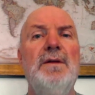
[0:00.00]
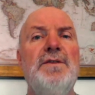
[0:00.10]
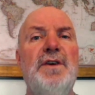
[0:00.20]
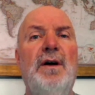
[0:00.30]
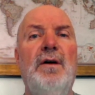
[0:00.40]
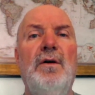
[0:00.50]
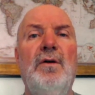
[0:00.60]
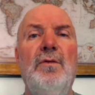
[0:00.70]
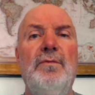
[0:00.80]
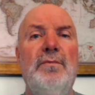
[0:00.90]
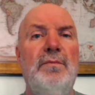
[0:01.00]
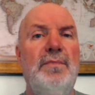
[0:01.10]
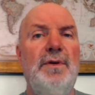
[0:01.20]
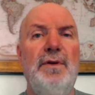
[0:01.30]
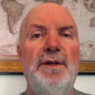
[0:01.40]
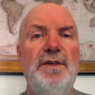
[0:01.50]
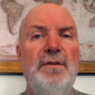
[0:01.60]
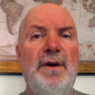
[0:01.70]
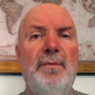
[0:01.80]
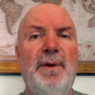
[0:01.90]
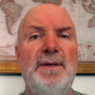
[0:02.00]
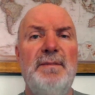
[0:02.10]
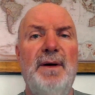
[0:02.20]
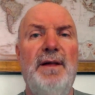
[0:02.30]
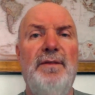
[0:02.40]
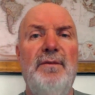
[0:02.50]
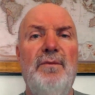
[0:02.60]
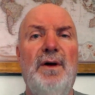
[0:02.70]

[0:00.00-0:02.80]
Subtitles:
So 3,200 bucks a month.